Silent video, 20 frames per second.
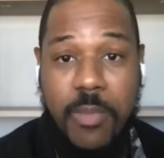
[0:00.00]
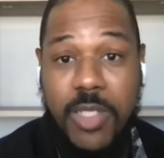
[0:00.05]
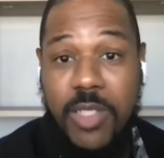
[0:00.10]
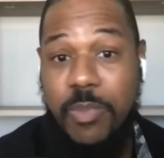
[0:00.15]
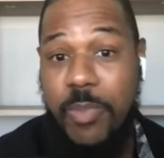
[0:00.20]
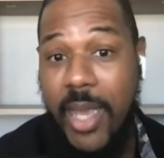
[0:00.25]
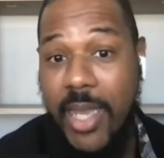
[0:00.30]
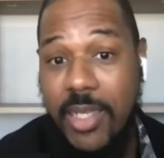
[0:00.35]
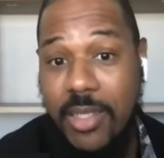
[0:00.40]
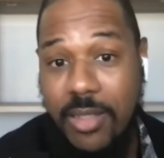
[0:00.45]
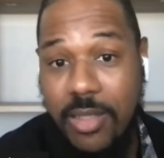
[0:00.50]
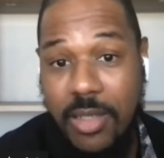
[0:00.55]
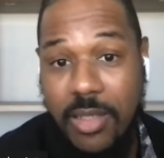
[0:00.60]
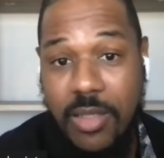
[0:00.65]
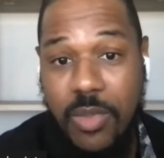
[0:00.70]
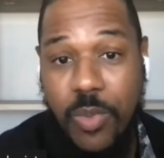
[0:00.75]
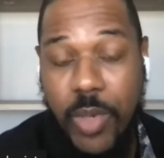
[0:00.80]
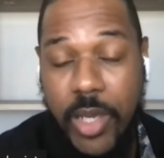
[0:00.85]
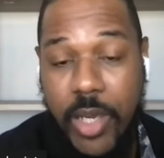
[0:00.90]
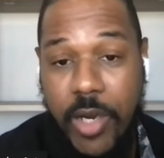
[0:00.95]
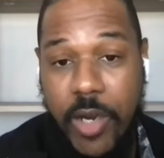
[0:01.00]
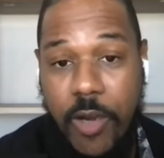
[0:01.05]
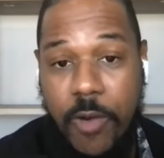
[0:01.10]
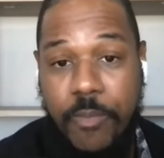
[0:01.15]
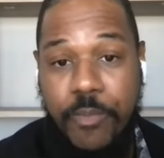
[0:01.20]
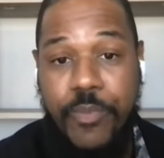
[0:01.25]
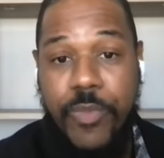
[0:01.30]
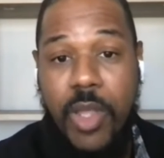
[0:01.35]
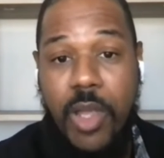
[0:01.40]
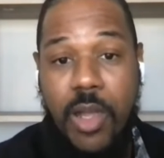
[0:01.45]
spaces
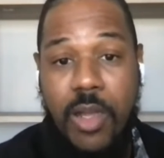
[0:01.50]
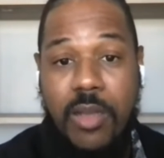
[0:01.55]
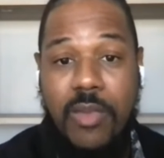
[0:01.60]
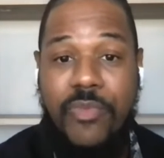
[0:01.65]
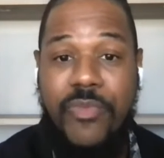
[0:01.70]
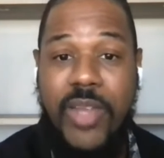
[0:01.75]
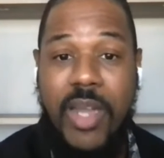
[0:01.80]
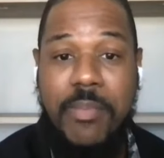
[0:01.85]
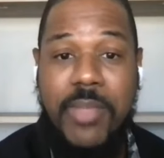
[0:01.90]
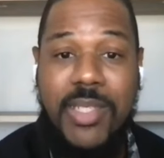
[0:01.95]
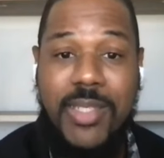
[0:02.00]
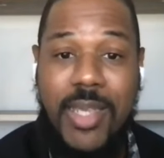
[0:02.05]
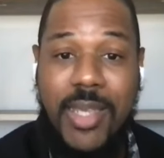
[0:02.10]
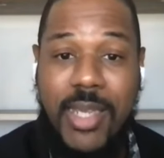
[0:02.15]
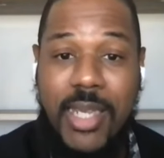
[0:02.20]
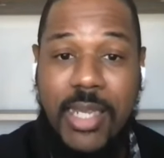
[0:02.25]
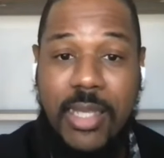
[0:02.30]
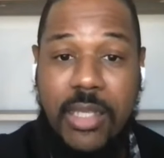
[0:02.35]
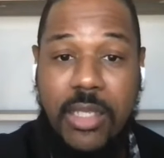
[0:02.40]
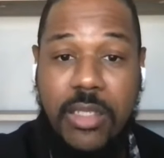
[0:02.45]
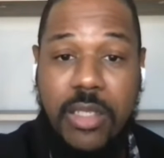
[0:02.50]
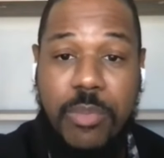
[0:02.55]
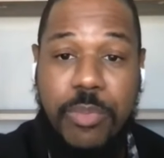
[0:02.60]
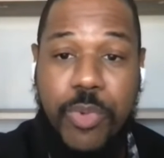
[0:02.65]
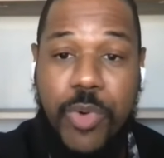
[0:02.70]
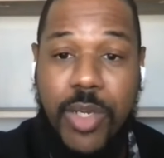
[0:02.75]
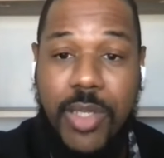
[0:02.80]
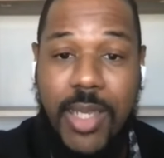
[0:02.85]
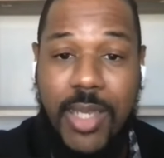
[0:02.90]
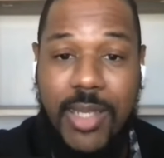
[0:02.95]
where families can get the
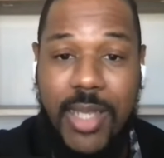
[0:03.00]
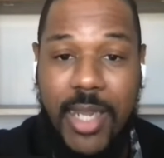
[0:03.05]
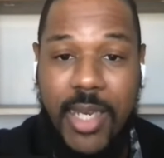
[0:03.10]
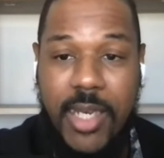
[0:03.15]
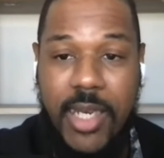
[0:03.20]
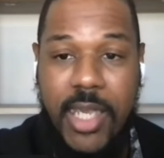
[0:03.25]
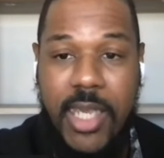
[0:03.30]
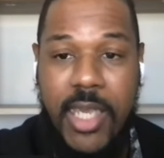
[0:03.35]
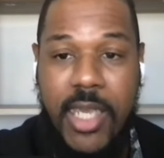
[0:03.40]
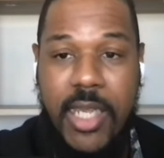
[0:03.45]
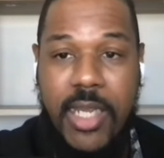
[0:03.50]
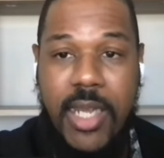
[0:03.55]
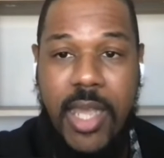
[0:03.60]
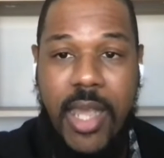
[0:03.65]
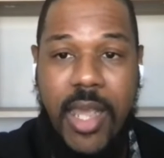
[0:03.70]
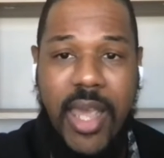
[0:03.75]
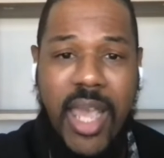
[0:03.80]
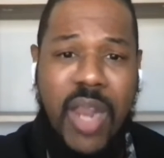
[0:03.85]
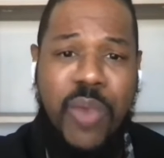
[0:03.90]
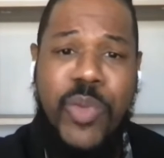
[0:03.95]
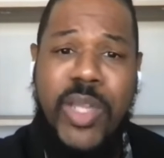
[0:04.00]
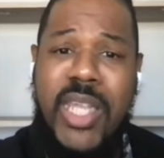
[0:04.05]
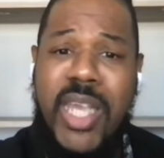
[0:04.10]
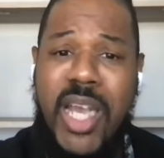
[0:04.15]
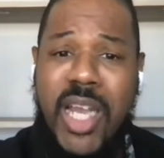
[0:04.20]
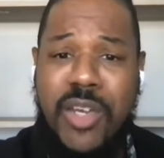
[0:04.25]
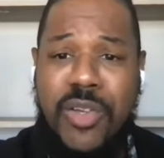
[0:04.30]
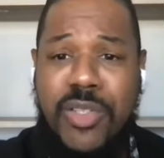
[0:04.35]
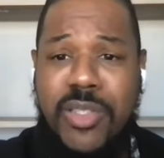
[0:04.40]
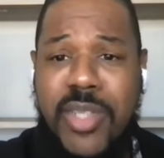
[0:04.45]
support that they need,
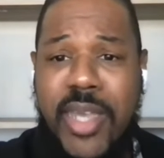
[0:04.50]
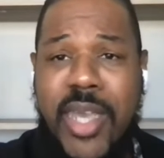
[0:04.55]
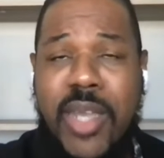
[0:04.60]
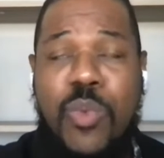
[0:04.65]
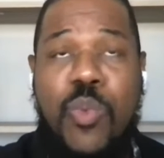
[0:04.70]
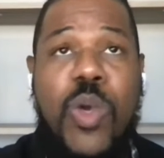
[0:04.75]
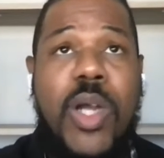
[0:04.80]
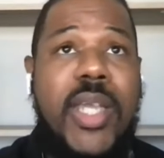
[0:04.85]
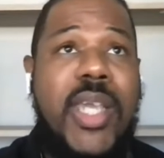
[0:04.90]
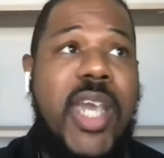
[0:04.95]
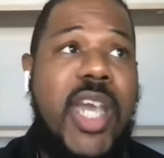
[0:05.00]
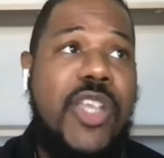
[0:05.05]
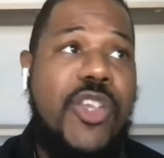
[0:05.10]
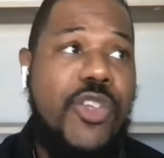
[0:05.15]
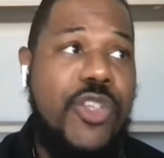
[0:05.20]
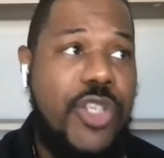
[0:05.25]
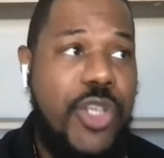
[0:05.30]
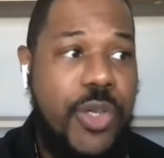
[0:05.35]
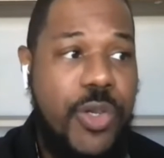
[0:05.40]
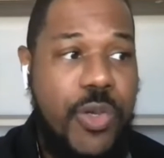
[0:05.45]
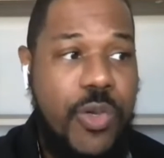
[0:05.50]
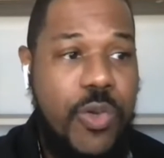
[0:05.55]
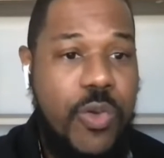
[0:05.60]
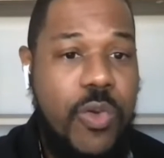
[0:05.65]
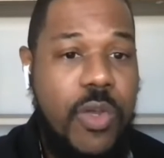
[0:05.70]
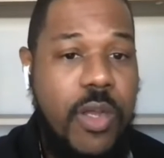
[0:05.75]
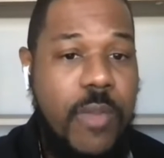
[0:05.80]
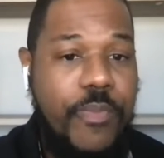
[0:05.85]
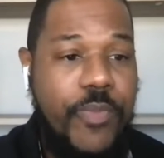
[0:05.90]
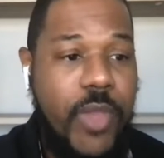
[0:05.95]
and really understand what can you
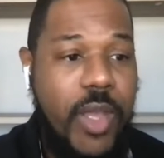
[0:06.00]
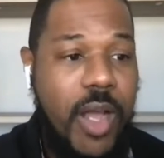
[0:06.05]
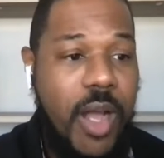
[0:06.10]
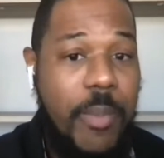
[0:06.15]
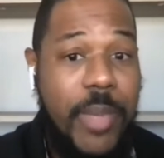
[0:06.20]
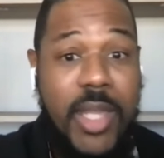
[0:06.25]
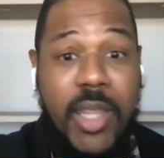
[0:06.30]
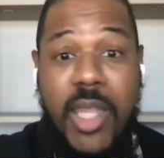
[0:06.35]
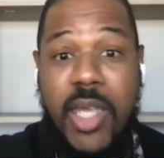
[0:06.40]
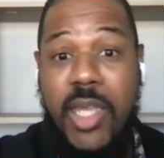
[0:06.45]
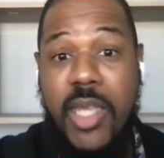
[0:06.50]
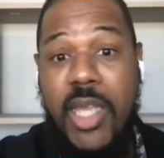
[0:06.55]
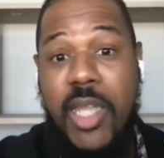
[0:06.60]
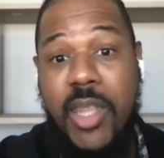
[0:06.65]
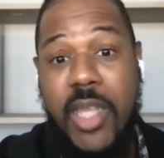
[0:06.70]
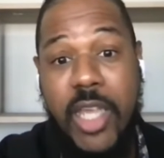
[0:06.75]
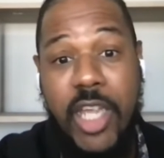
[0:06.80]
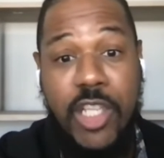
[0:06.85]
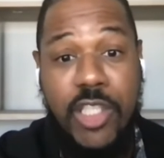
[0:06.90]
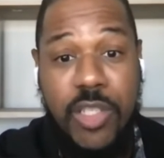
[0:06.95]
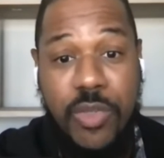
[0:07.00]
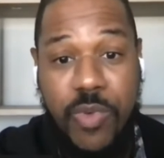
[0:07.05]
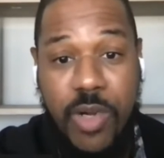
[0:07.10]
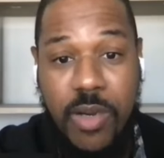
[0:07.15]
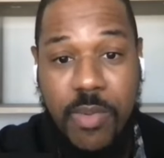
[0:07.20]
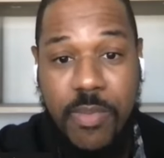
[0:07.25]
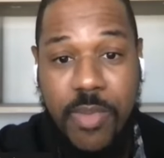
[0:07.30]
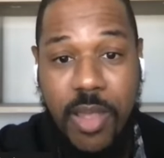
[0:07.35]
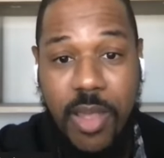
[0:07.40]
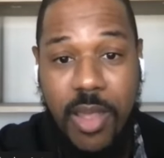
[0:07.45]
do in the
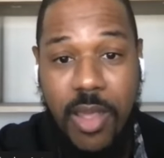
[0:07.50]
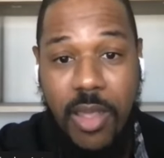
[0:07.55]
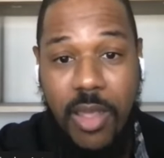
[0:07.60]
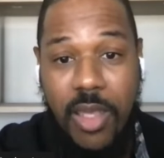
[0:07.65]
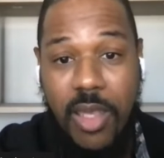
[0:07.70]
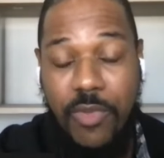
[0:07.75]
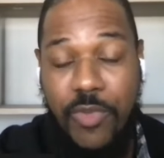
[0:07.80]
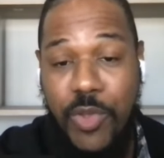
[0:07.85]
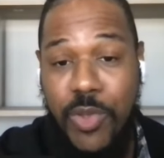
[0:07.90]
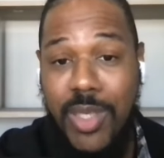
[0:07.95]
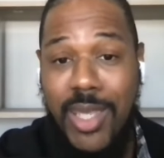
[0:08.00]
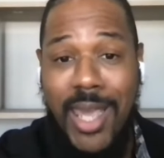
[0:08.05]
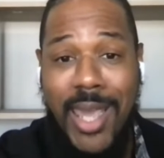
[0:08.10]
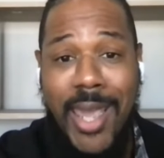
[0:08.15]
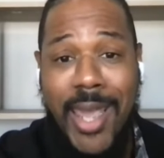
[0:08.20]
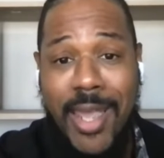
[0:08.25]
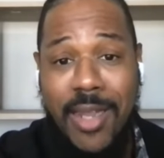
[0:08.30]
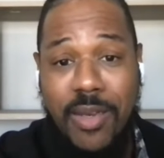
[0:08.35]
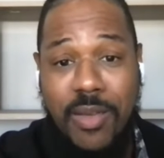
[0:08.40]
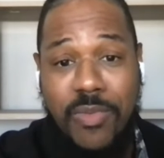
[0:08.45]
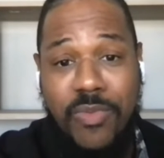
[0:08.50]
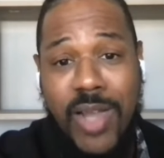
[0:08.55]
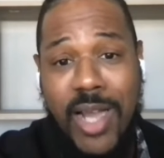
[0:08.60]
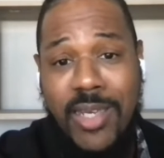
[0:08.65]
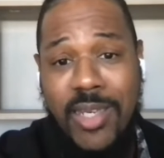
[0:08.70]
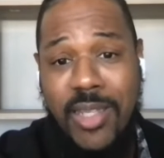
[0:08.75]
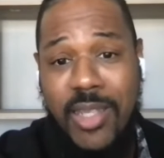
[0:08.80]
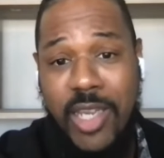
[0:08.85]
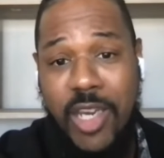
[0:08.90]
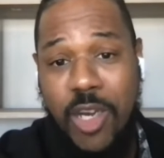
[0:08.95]
interim. If you can't
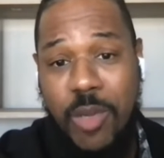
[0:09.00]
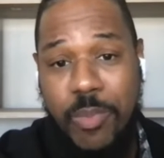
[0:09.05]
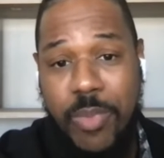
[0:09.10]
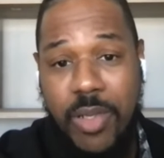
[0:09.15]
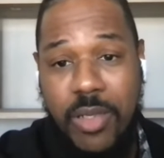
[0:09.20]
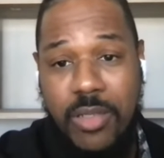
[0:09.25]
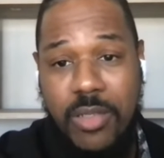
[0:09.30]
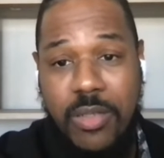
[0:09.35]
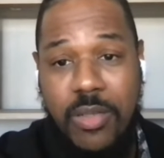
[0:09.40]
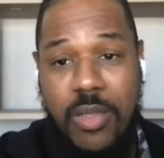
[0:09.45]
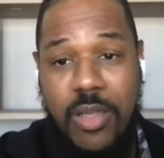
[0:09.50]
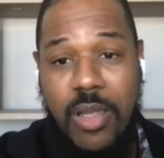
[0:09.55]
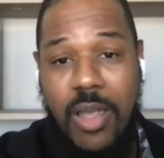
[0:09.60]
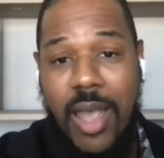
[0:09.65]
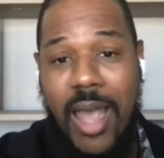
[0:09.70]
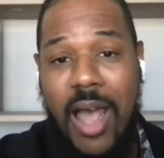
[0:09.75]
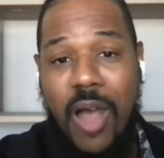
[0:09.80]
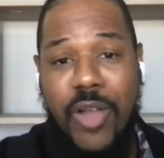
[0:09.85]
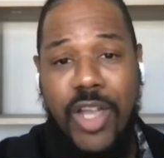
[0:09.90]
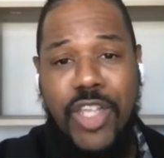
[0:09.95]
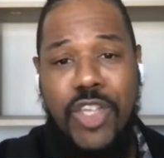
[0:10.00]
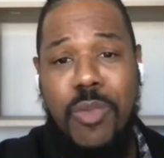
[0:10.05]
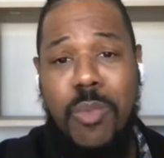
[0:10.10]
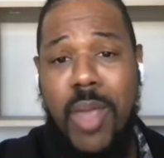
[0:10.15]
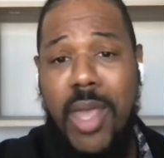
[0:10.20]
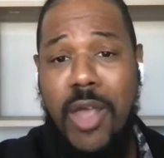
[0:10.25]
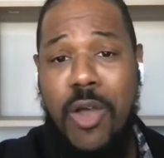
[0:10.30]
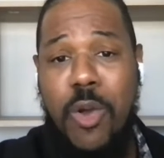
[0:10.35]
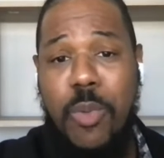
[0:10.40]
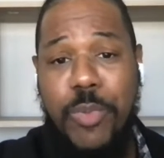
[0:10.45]
find a therapist, how
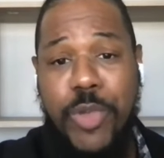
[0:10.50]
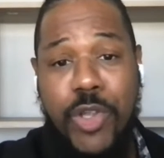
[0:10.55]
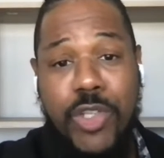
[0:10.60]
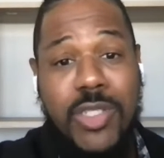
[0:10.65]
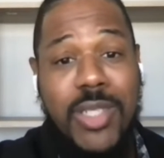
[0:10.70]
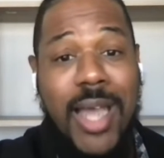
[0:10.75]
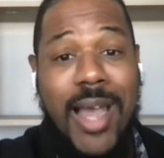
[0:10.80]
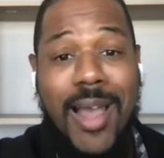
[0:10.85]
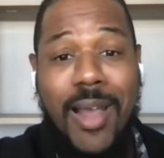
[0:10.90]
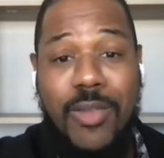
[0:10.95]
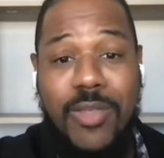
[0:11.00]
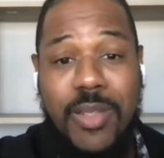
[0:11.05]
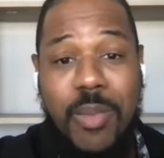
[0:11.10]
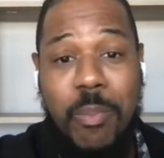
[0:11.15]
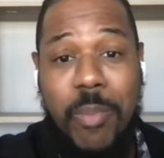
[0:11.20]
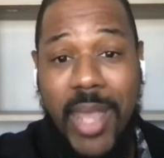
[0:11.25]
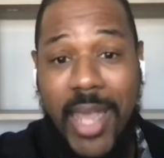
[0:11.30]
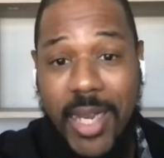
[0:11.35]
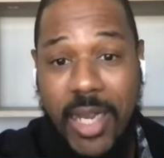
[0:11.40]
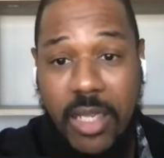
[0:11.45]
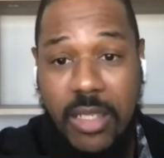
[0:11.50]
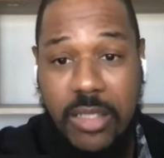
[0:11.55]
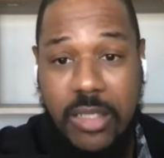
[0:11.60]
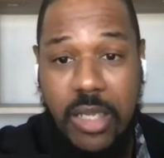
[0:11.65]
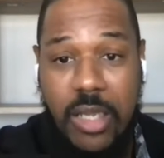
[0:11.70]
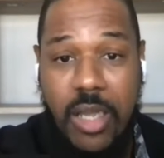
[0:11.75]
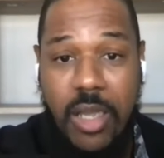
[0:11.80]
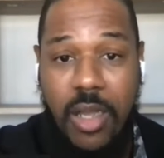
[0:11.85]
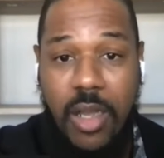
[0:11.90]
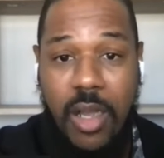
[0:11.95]
can you help your child to
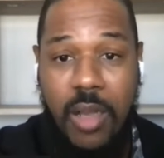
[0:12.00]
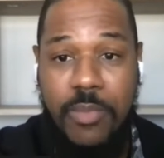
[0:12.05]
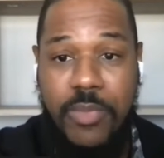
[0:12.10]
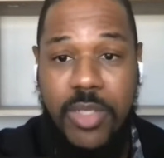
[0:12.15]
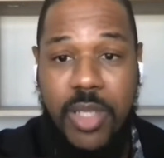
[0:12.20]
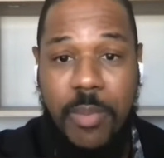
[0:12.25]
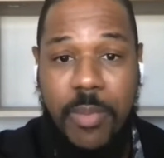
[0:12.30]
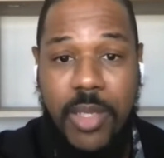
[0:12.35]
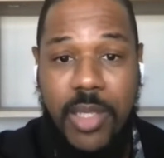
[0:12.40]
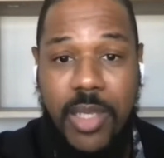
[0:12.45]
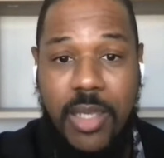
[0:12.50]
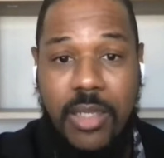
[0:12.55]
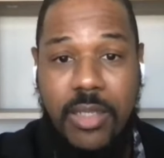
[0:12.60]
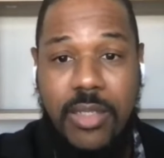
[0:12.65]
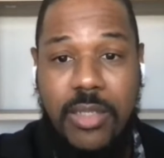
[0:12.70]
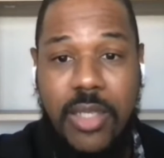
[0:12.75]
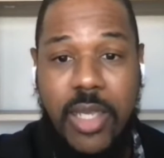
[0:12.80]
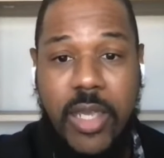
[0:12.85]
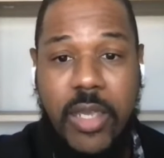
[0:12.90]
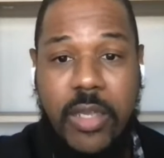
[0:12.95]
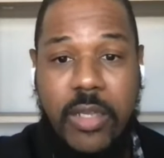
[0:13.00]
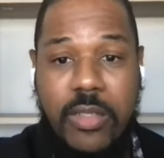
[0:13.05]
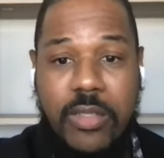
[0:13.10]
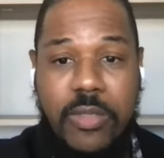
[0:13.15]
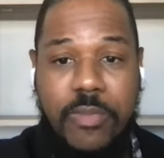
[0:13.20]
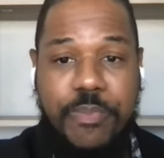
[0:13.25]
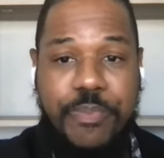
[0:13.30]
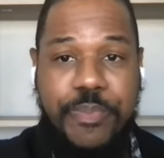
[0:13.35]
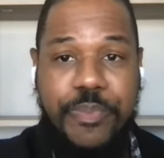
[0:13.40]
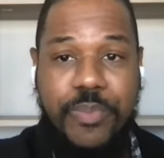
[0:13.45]
manage some of these
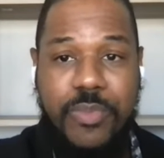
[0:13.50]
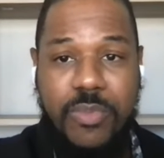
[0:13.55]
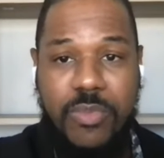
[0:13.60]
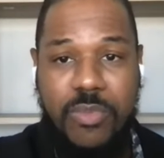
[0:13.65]
things?